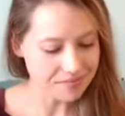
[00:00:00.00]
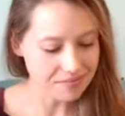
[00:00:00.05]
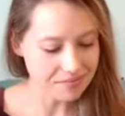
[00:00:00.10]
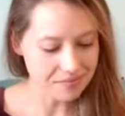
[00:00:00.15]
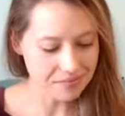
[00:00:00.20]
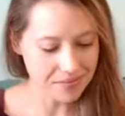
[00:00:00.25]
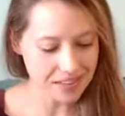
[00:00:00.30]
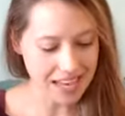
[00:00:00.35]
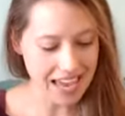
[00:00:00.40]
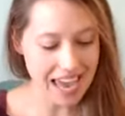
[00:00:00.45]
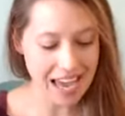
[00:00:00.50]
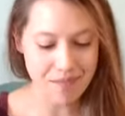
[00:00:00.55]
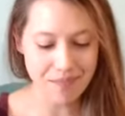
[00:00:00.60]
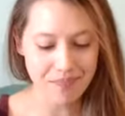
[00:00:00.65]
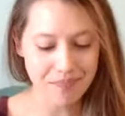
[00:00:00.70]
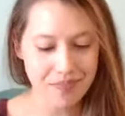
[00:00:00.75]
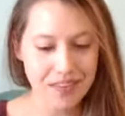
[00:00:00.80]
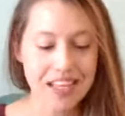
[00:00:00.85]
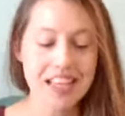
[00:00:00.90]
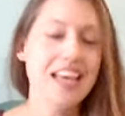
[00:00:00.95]
Okay.
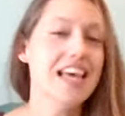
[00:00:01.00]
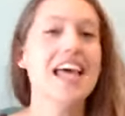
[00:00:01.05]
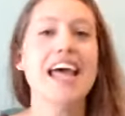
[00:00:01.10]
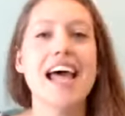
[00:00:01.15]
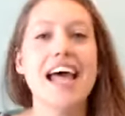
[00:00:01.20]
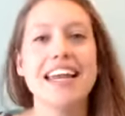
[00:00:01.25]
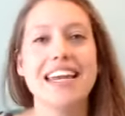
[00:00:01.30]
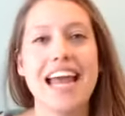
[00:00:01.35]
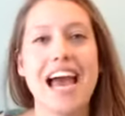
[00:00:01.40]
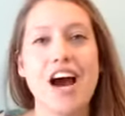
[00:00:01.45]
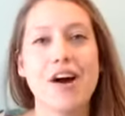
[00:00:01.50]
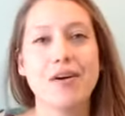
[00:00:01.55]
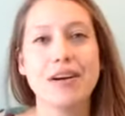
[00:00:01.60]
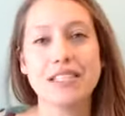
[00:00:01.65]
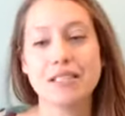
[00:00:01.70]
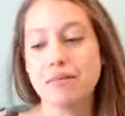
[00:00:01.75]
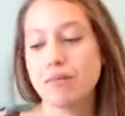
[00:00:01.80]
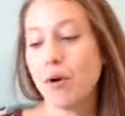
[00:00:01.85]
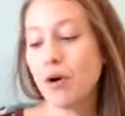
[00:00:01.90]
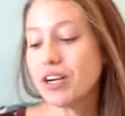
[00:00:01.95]
Now,
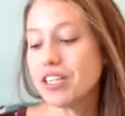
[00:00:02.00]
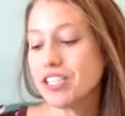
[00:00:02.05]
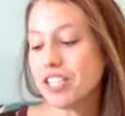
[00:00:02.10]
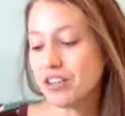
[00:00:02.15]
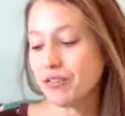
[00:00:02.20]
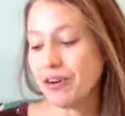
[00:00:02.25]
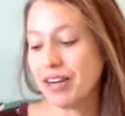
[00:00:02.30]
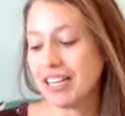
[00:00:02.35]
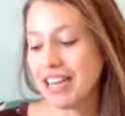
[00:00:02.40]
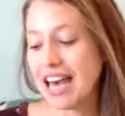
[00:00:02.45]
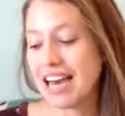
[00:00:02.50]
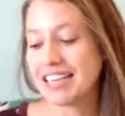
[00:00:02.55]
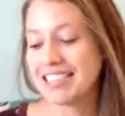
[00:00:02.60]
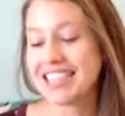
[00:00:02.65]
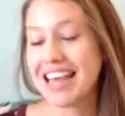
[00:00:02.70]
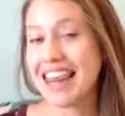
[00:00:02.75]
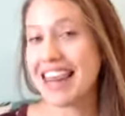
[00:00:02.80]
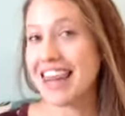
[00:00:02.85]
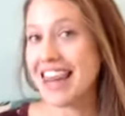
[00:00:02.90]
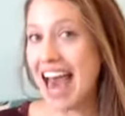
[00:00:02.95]
it's important to realize
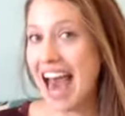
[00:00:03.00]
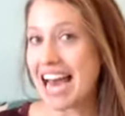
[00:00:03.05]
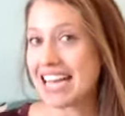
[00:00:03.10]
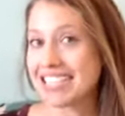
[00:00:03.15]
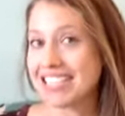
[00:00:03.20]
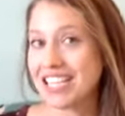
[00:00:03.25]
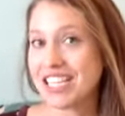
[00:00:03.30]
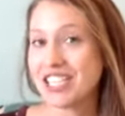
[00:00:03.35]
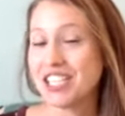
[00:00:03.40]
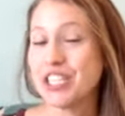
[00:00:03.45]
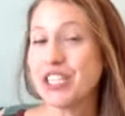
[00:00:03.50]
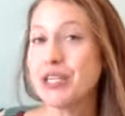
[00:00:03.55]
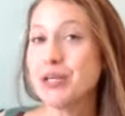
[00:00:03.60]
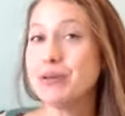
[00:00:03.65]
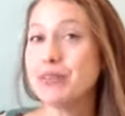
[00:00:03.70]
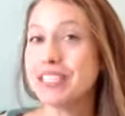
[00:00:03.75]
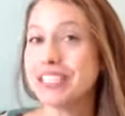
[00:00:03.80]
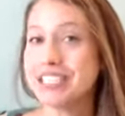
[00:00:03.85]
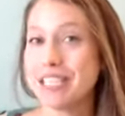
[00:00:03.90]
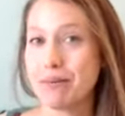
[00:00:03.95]
that
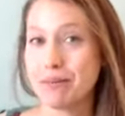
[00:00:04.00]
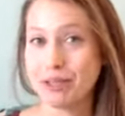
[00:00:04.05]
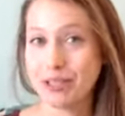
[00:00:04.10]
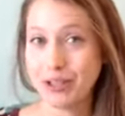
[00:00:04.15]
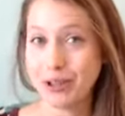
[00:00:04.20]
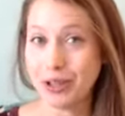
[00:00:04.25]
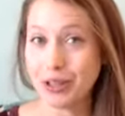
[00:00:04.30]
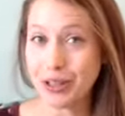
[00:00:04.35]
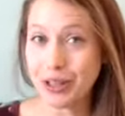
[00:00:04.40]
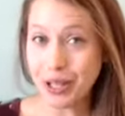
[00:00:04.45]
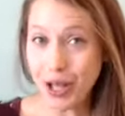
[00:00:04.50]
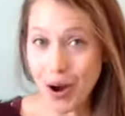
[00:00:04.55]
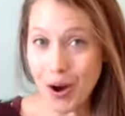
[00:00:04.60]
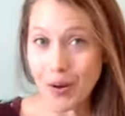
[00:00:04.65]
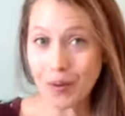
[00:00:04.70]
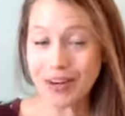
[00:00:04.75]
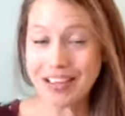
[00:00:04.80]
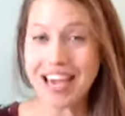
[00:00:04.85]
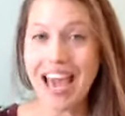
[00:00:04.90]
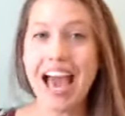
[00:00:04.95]
using temperature
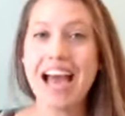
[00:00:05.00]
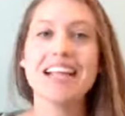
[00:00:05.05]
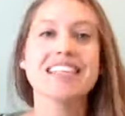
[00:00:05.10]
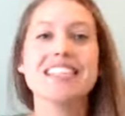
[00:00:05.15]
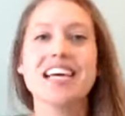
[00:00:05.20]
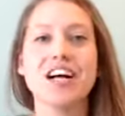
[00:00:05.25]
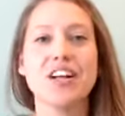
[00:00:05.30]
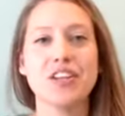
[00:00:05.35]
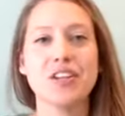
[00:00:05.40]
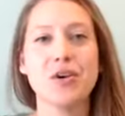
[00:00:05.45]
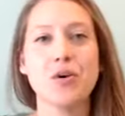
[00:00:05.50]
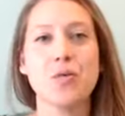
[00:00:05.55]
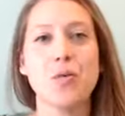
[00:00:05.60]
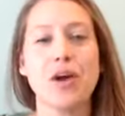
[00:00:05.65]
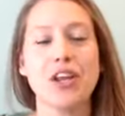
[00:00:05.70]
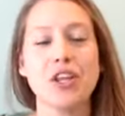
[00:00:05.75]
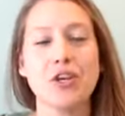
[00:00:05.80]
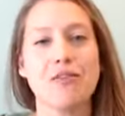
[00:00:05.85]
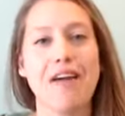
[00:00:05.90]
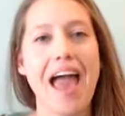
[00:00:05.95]
alone can't tell you
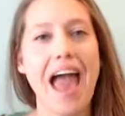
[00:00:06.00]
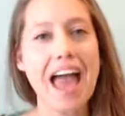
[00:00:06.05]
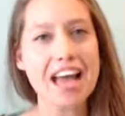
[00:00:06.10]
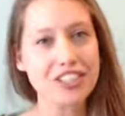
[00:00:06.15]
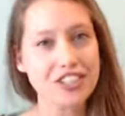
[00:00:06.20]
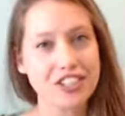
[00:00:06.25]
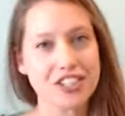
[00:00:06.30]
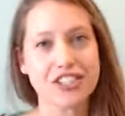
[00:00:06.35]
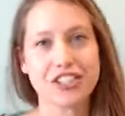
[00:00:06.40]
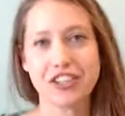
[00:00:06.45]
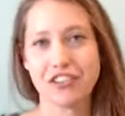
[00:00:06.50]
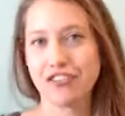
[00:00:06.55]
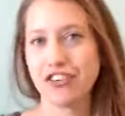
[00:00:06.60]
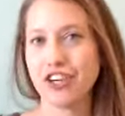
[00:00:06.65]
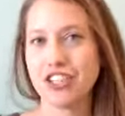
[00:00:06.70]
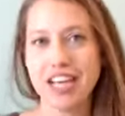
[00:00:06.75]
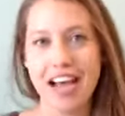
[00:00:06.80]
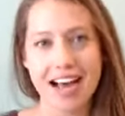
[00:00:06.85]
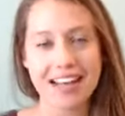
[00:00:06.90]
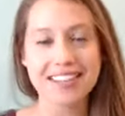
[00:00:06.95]
when you've entered your
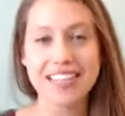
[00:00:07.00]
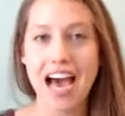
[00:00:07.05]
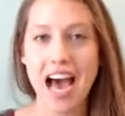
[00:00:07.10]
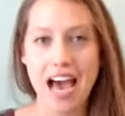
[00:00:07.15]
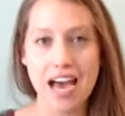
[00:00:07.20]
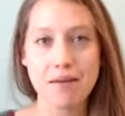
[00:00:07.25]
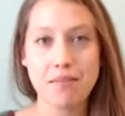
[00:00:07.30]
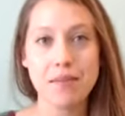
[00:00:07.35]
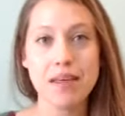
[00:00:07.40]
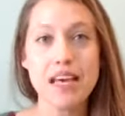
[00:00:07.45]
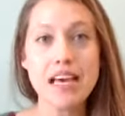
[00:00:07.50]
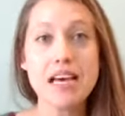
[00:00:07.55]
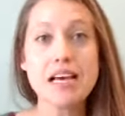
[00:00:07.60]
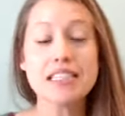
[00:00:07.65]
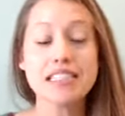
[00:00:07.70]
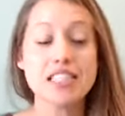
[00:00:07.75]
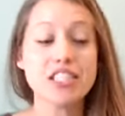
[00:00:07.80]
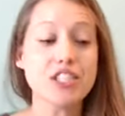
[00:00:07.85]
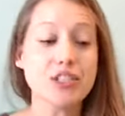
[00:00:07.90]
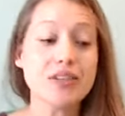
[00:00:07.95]
fertile time,
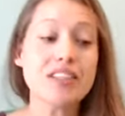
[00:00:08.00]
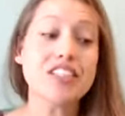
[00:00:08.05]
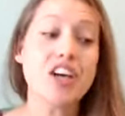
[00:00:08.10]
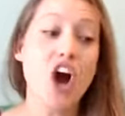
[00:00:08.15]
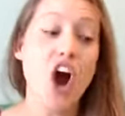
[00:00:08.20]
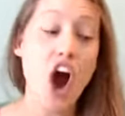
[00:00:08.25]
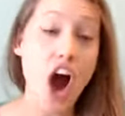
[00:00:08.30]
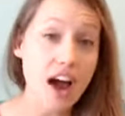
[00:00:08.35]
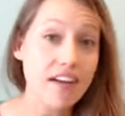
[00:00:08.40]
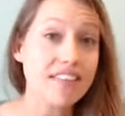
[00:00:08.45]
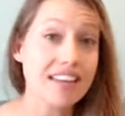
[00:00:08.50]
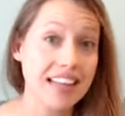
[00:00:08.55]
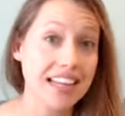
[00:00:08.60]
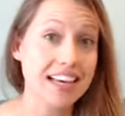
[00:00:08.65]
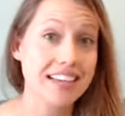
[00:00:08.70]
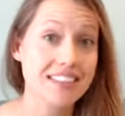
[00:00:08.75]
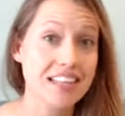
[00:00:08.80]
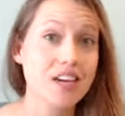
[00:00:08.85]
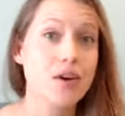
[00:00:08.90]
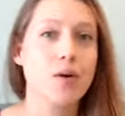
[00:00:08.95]
since you need to
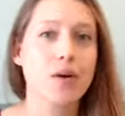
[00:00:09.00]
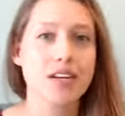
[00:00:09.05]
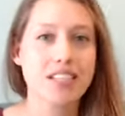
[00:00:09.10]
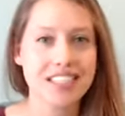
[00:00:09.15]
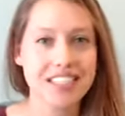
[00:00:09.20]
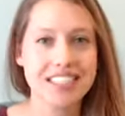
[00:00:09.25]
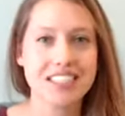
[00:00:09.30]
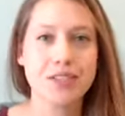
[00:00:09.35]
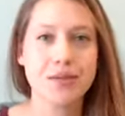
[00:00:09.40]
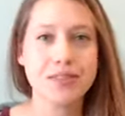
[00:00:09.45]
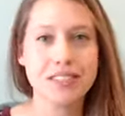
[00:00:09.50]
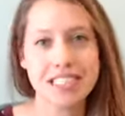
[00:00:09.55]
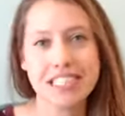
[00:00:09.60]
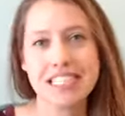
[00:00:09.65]
ovulate in order to see the